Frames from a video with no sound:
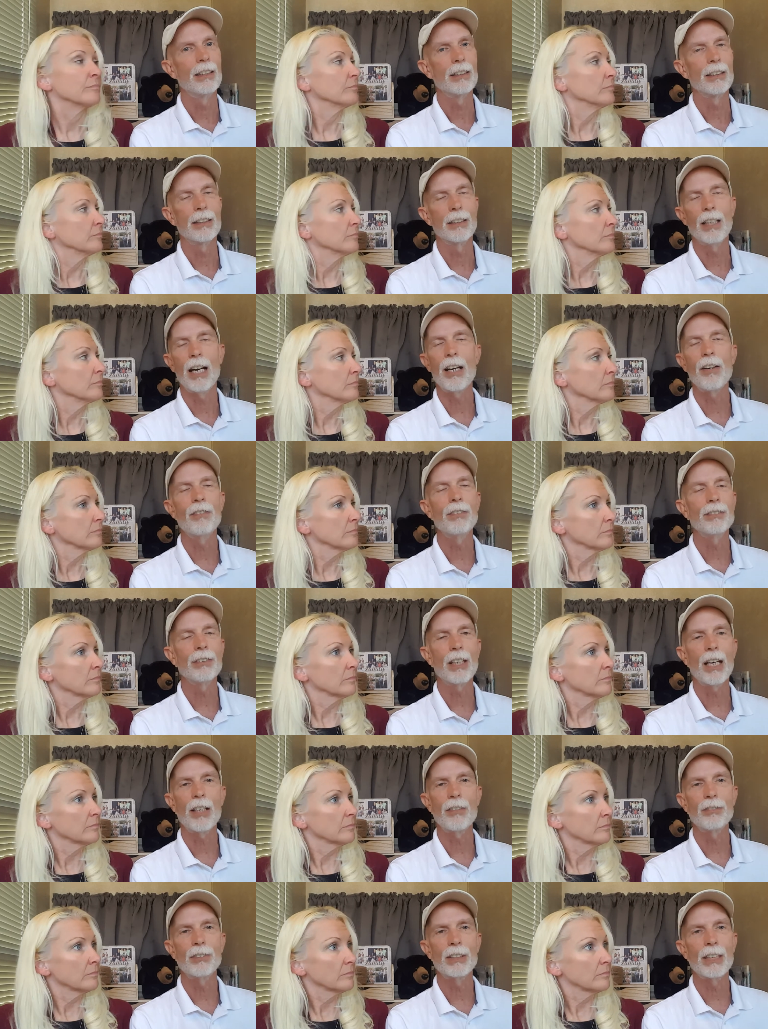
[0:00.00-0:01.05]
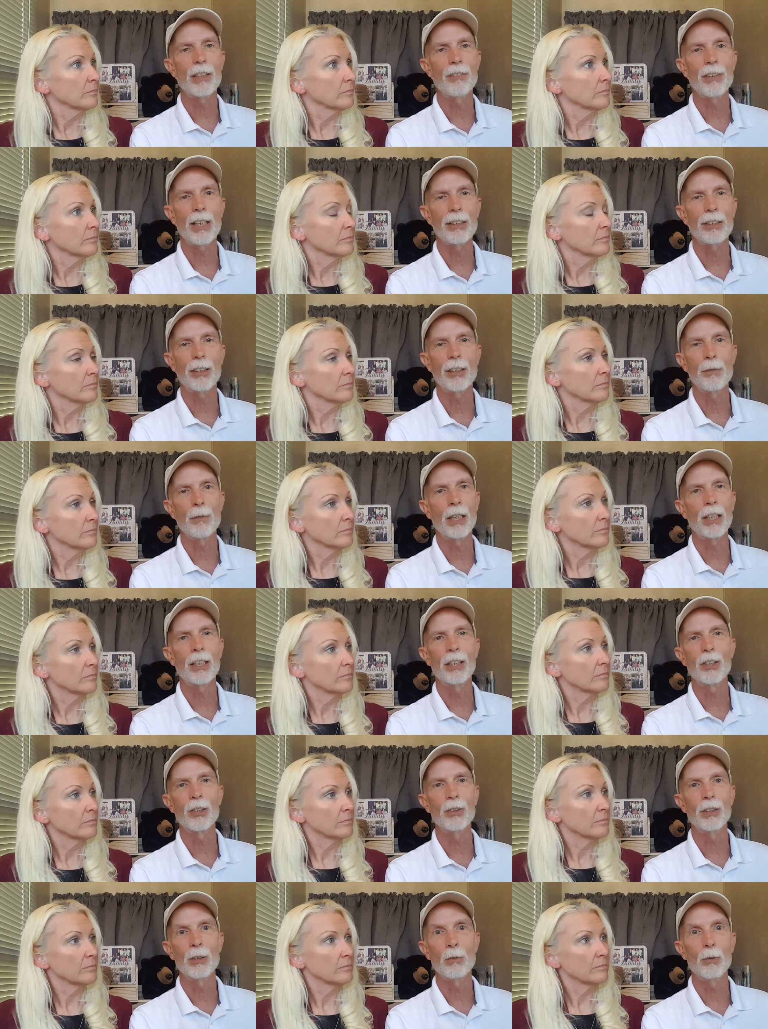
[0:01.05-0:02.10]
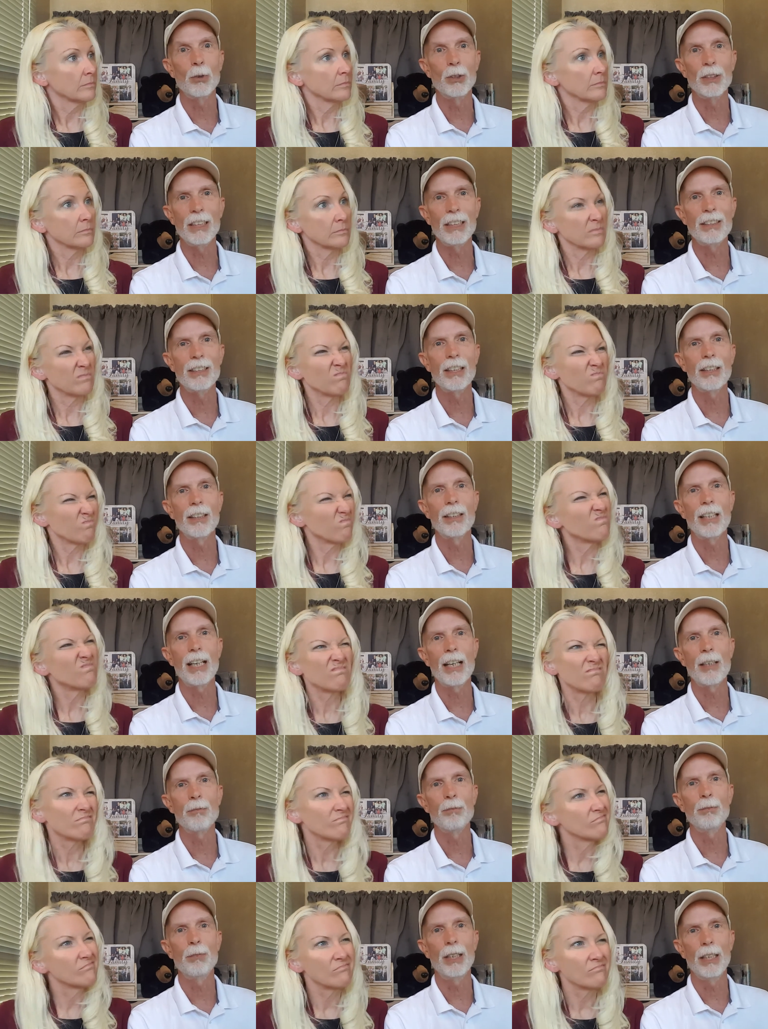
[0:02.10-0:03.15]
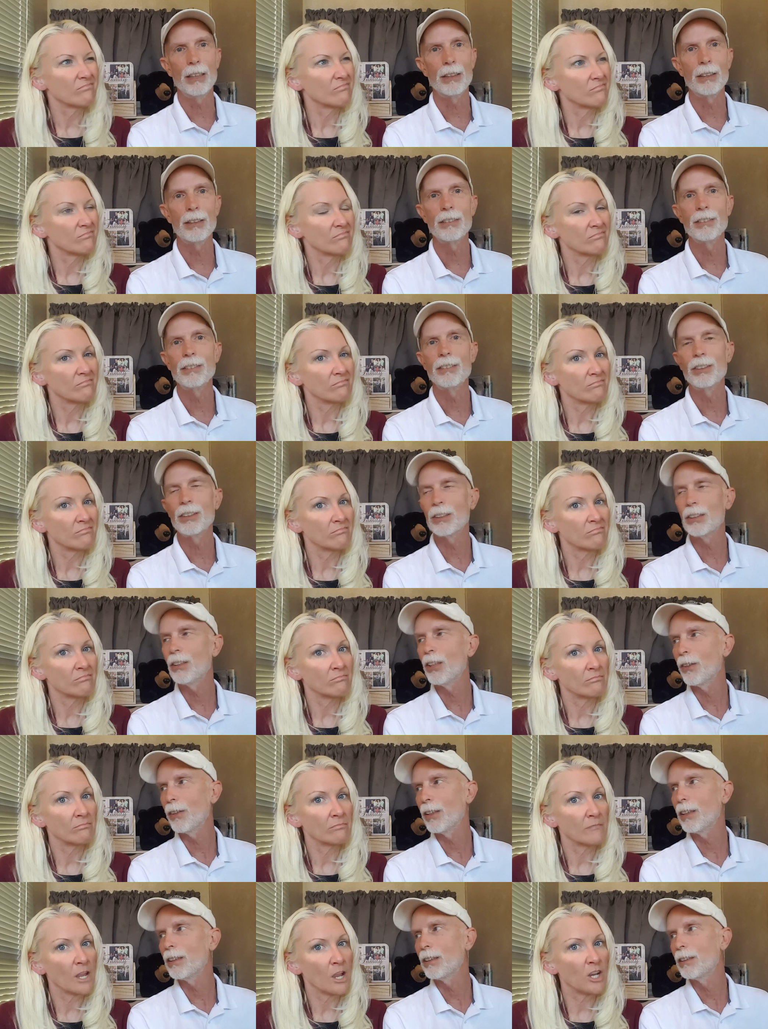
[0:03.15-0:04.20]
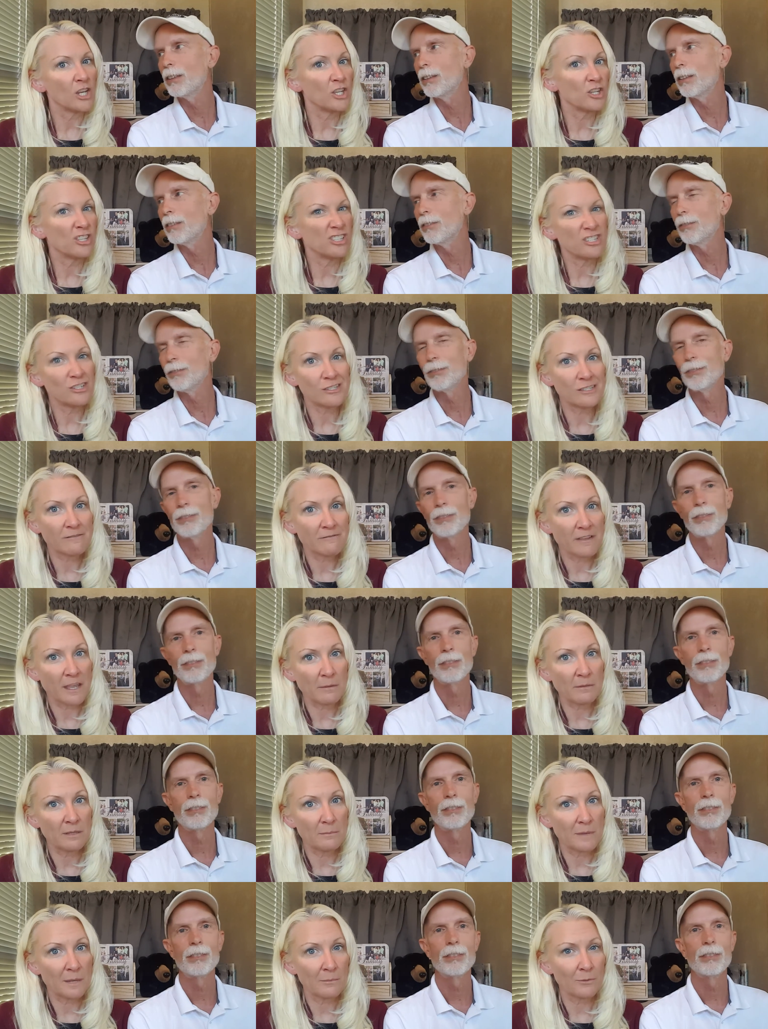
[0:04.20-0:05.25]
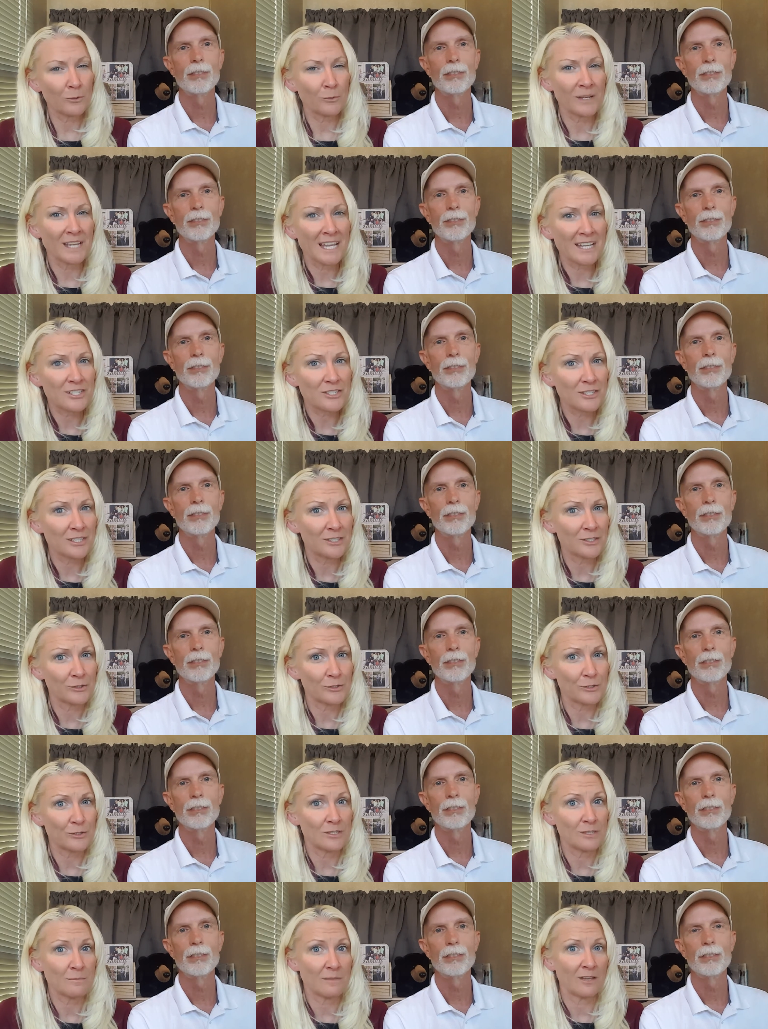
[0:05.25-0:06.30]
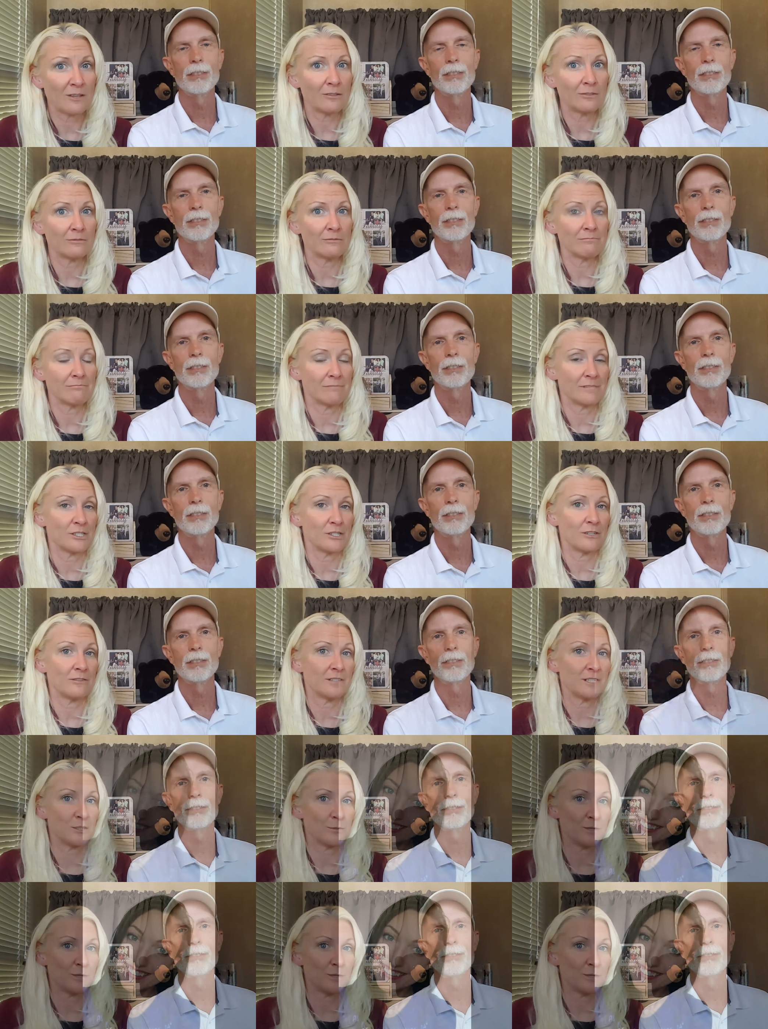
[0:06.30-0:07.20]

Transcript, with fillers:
Speaker 1: A lot of lot of stuff out there. I'm not going to go into more detail than that, but just know that. Or
Speaker 2: you could use a family member. We actually don't use a mail service.